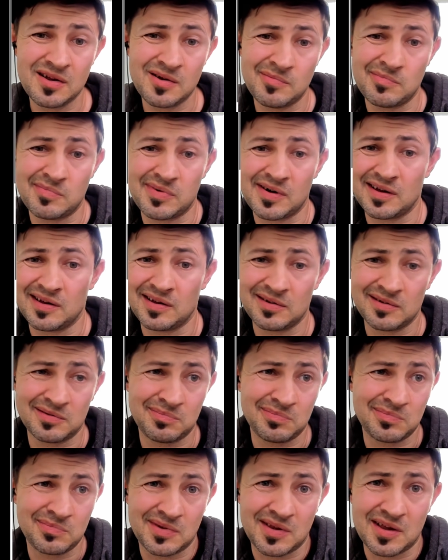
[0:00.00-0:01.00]
But it
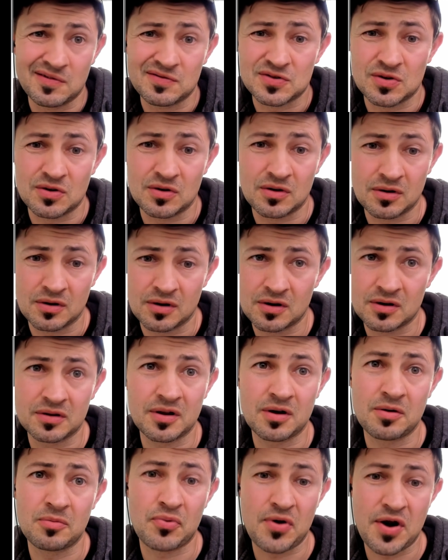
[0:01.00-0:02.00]
gives you a clear
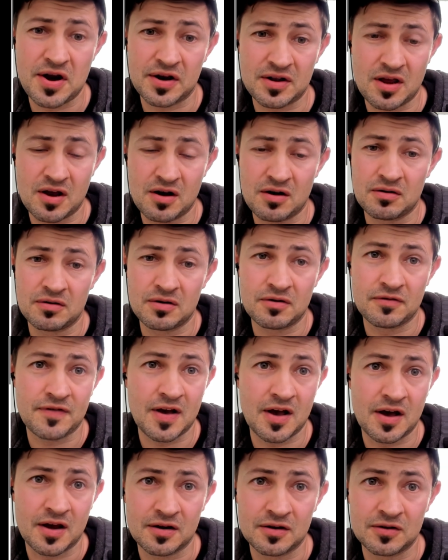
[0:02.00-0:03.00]
breakdown of
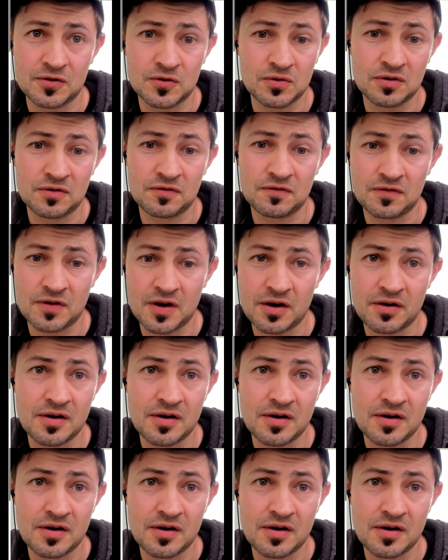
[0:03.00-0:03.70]
how to do it very